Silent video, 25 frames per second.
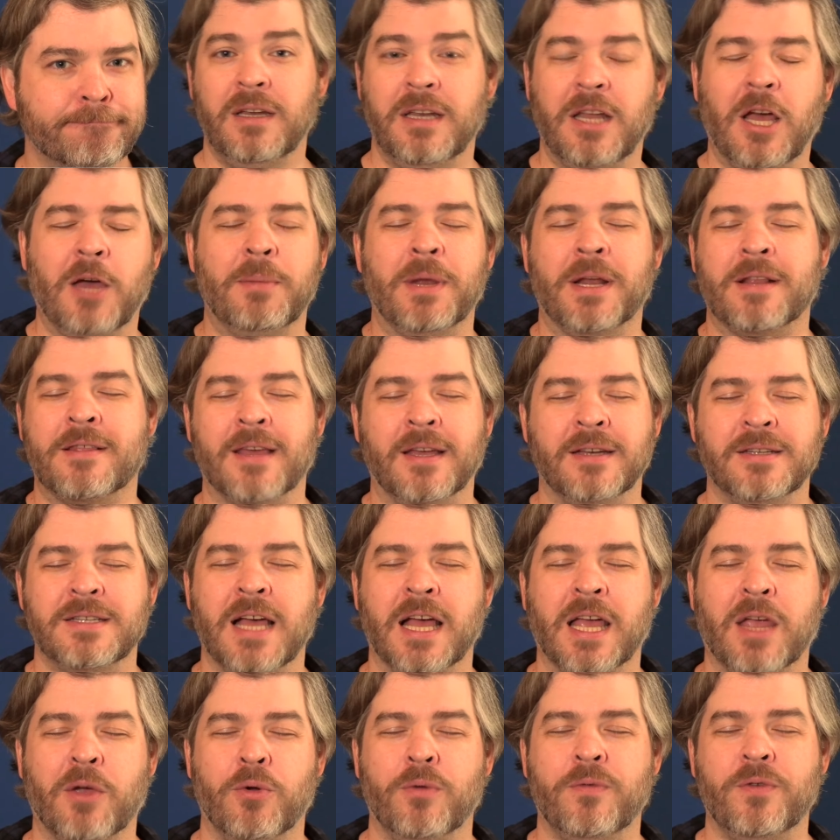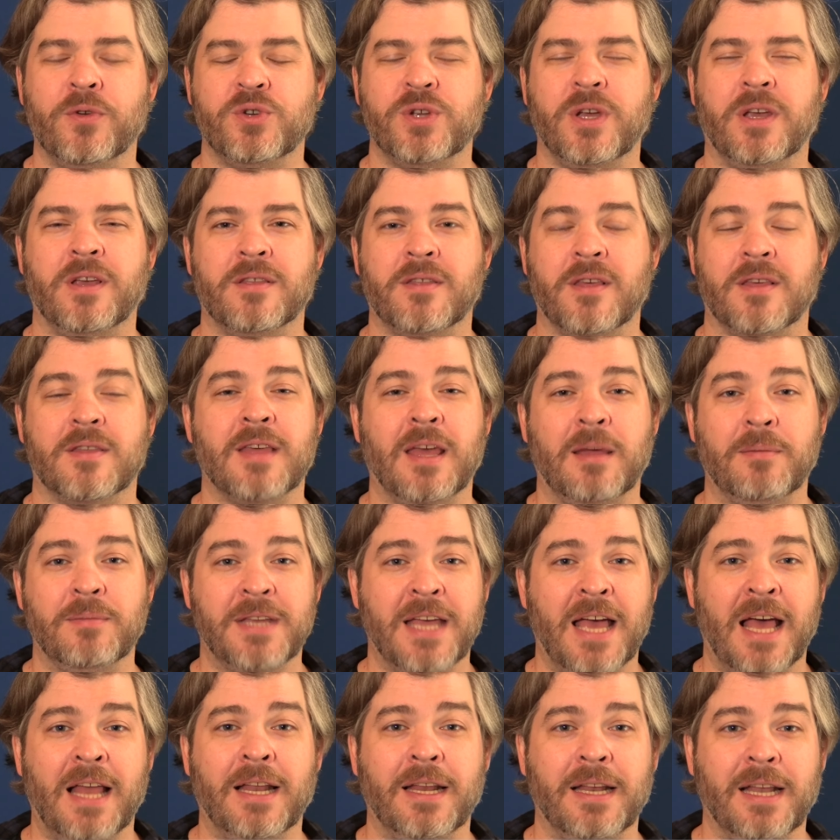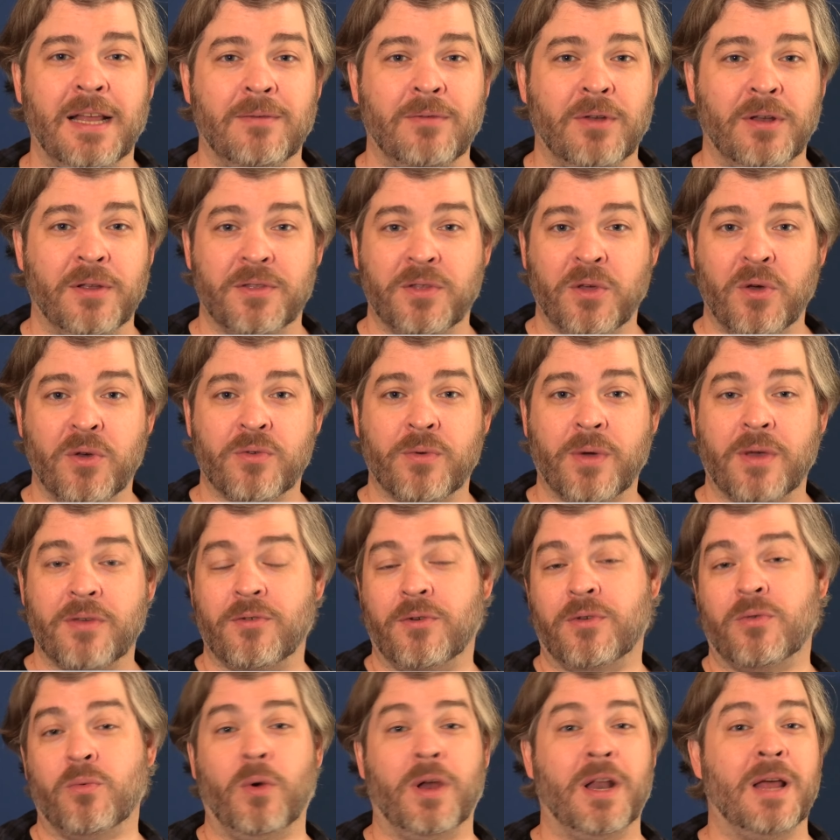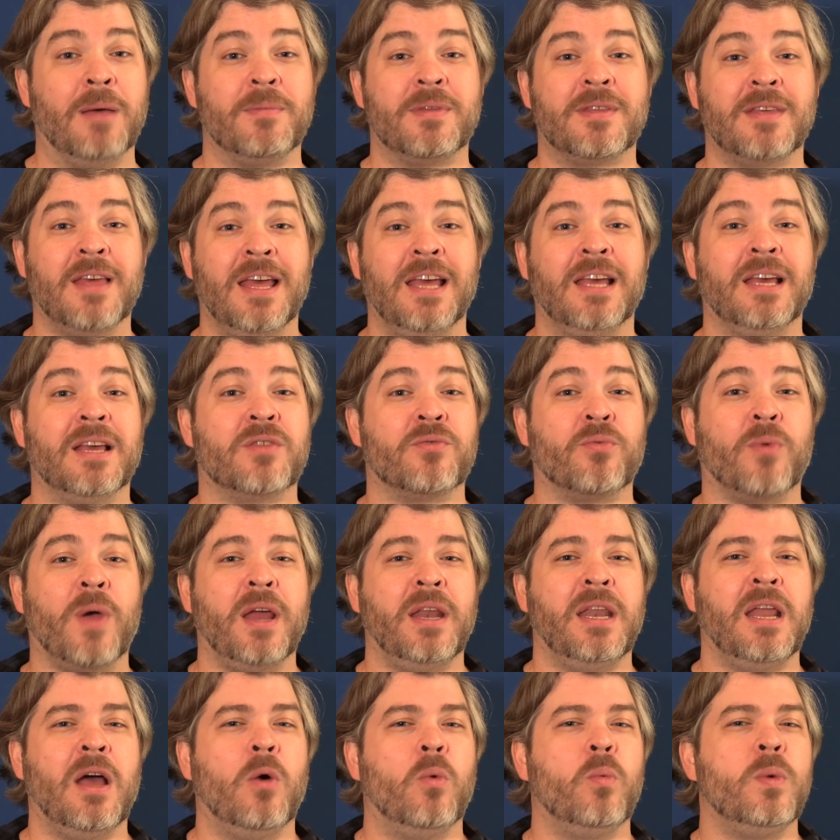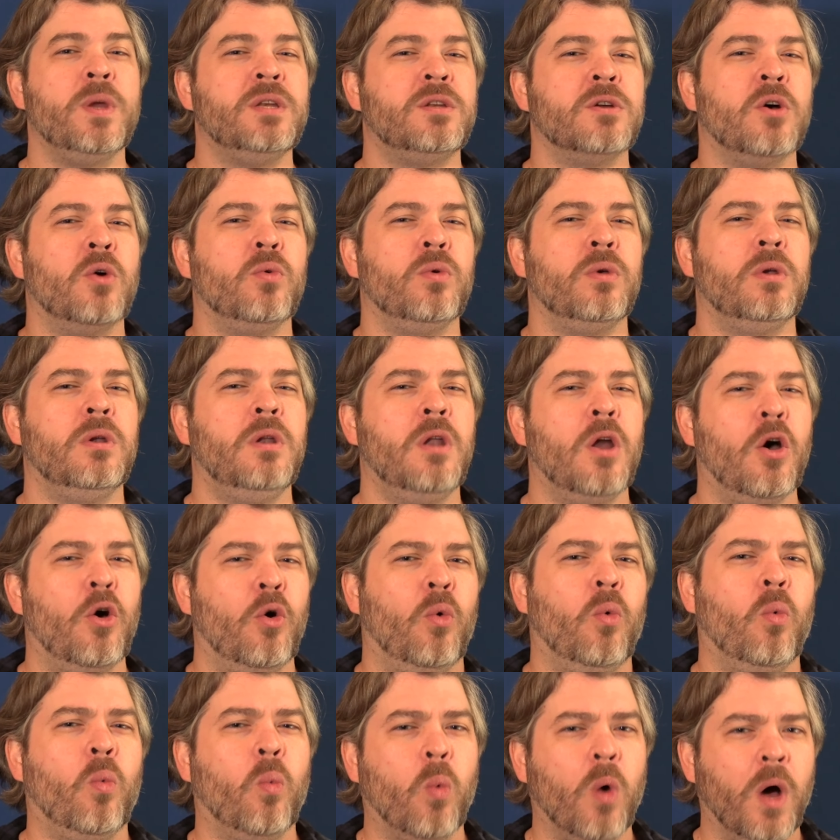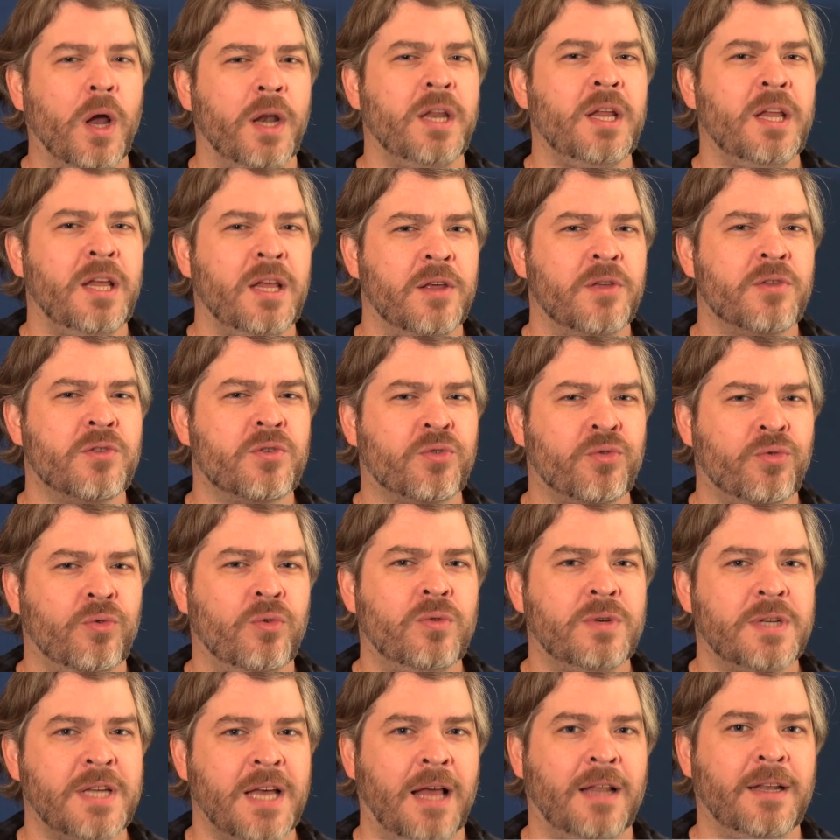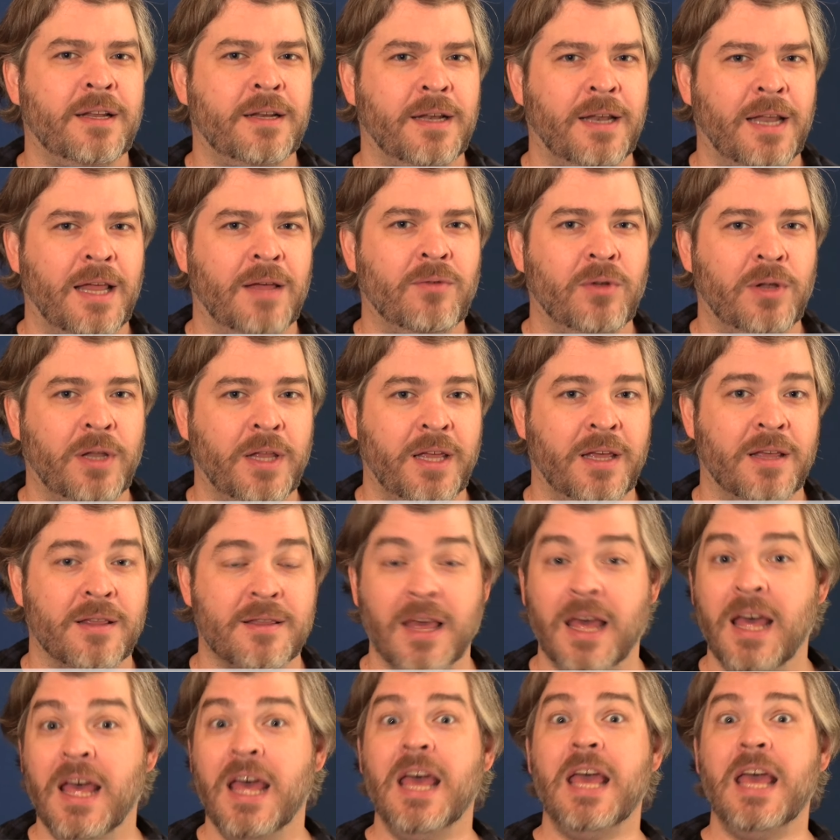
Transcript: I'm not saying Takeru Fuji is the same talent level as those wrestlers. What I'm saying is right now, we don't know what his true talent level is.